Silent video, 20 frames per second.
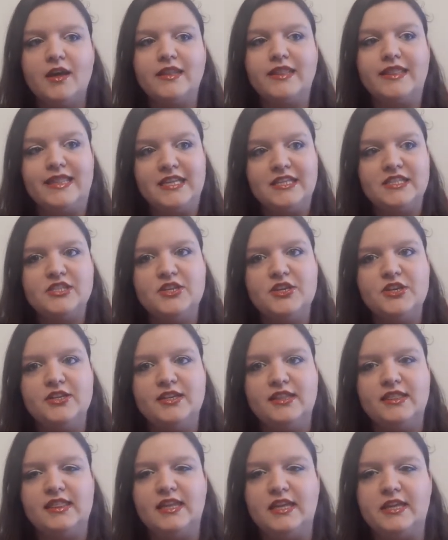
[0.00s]
This
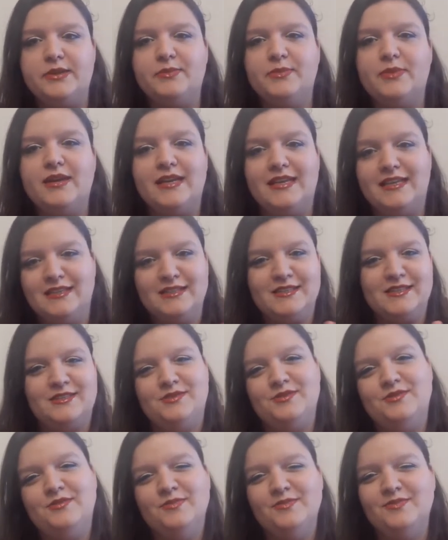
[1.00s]
year theme is
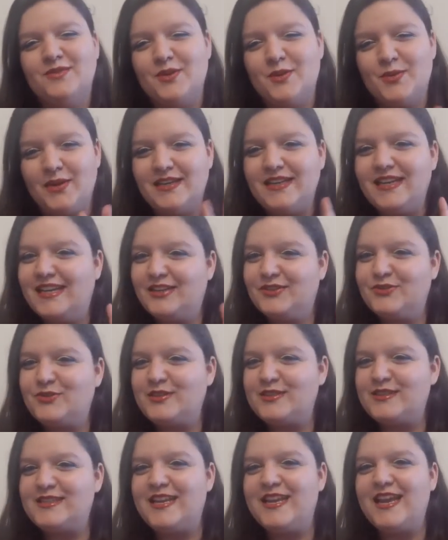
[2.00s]
quite
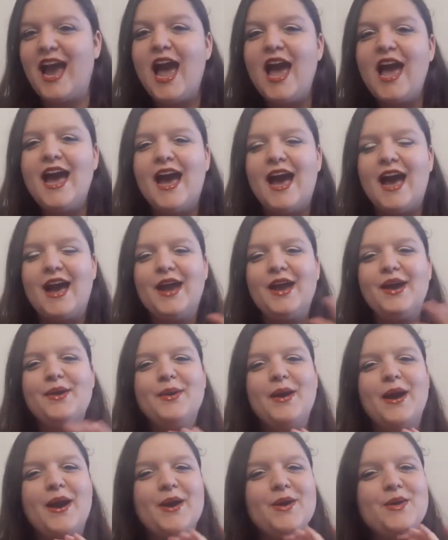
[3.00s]
interesting.
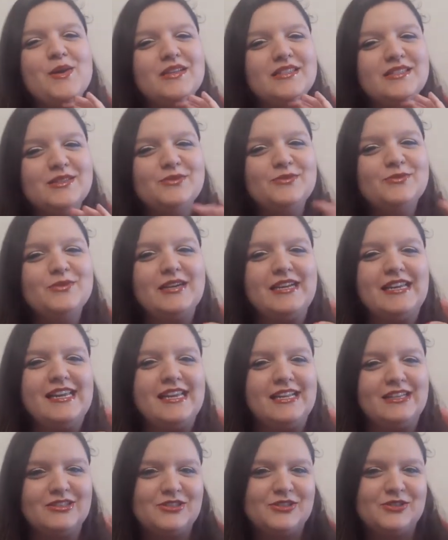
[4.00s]
I wasn't really
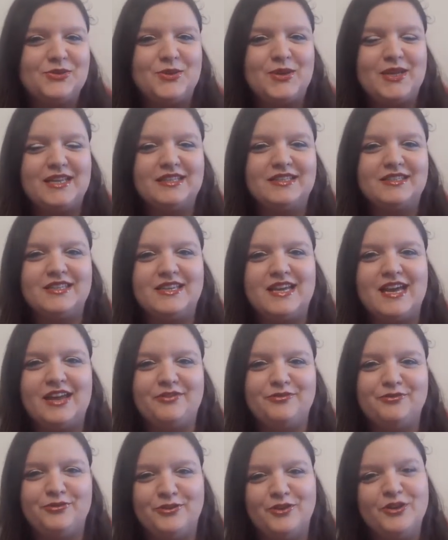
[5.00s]
into it at
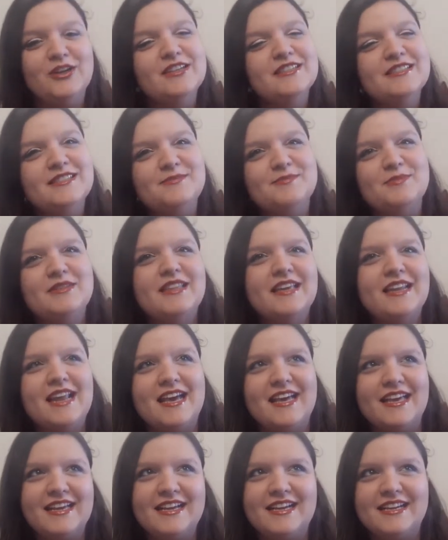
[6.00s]
first, but then
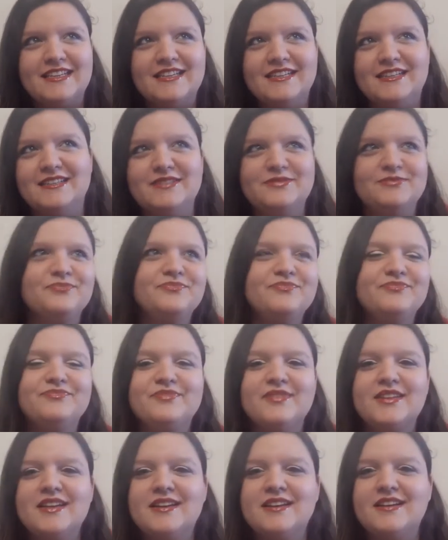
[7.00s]
I kind of
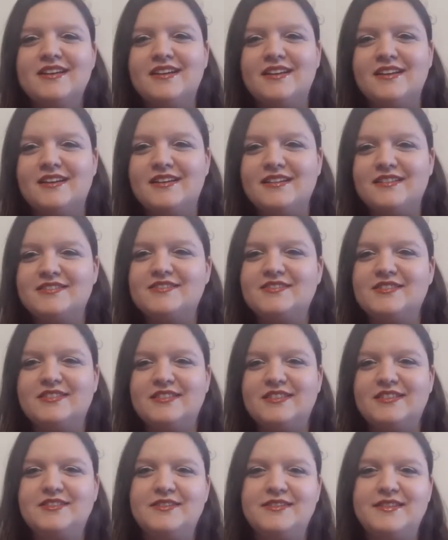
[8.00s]

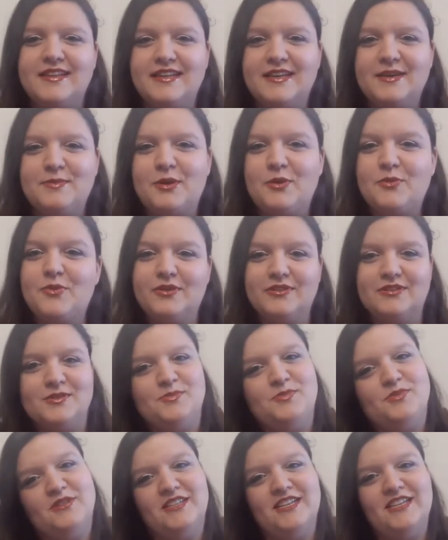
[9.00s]
started to think about what to
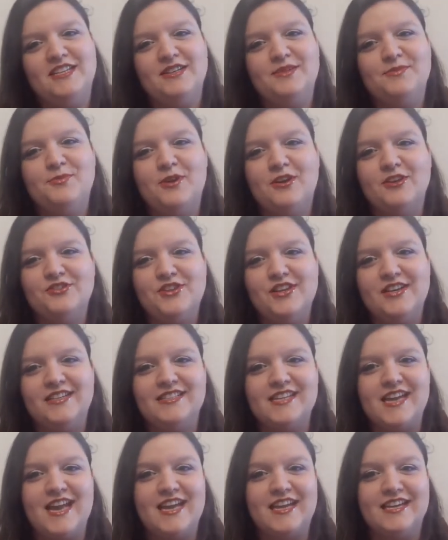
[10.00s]
put in the
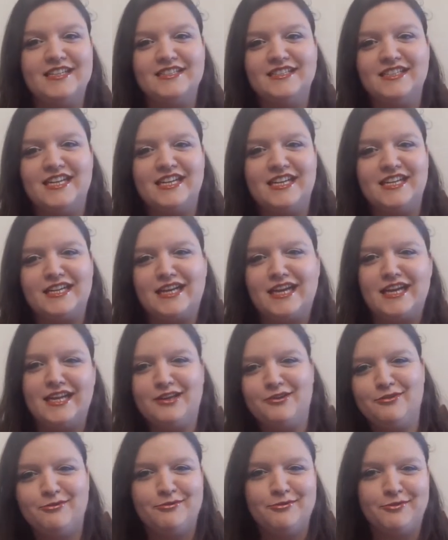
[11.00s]
project and it kind
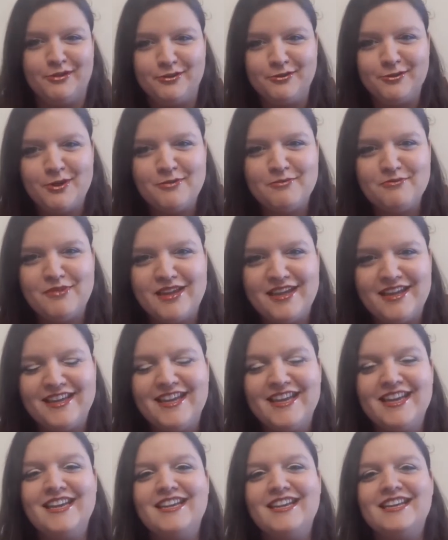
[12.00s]
of grew on
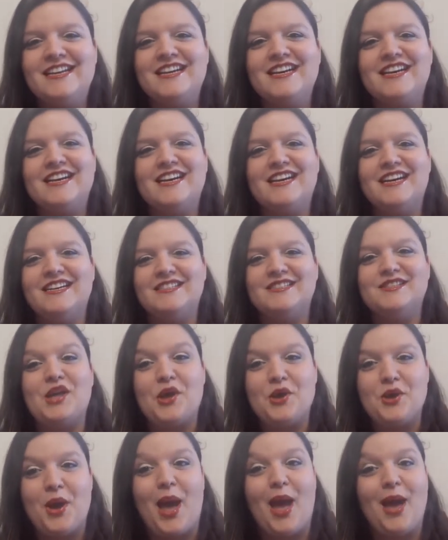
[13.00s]
me. So
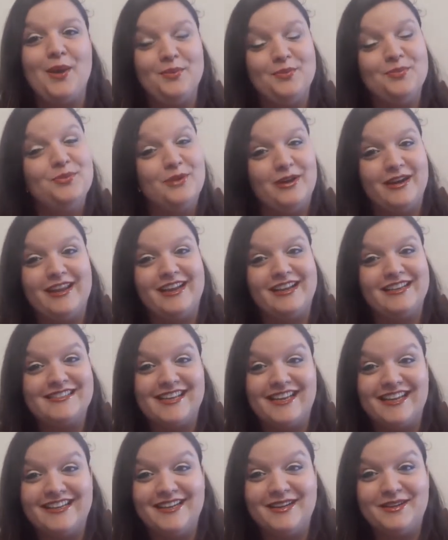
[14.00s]
I'm pretty
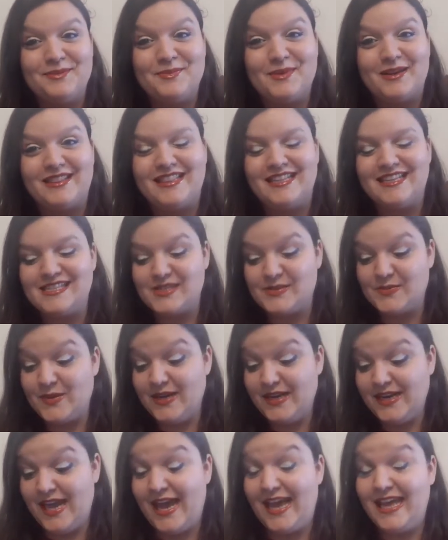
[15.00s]
excited about this
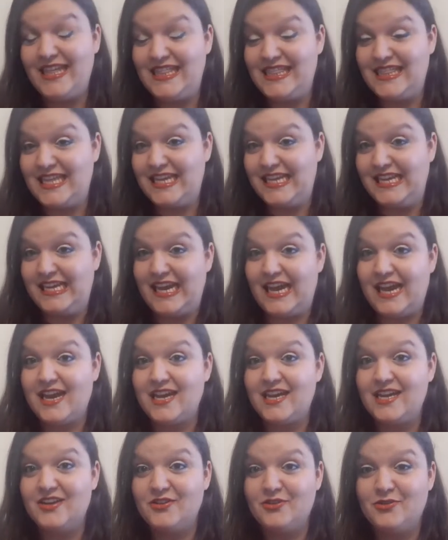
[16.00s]
one. I think
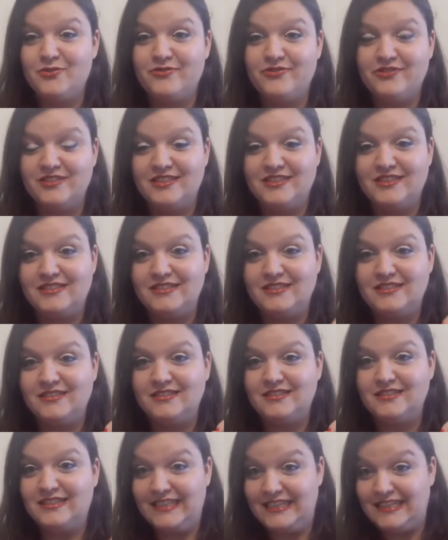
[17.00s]
I
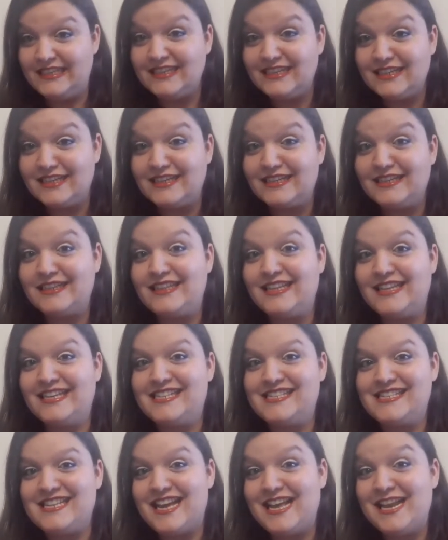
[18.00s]
overdid
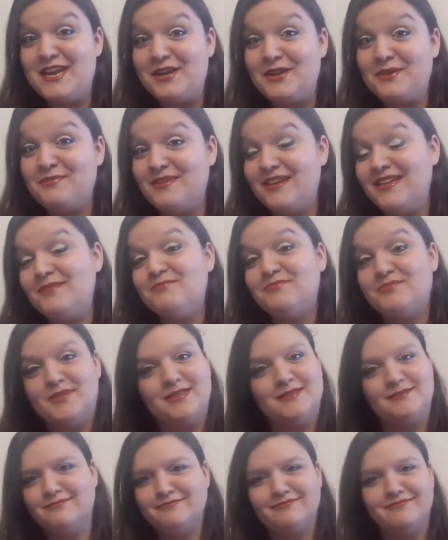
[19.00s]
this a little bit,
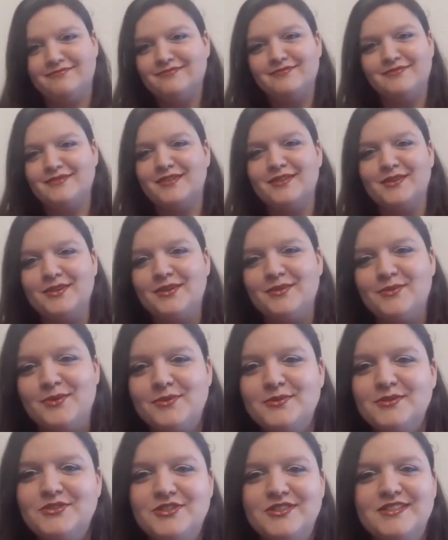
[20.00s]
but
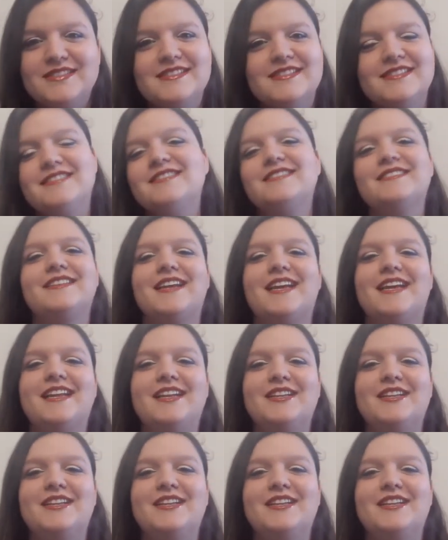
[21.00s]
we'll just get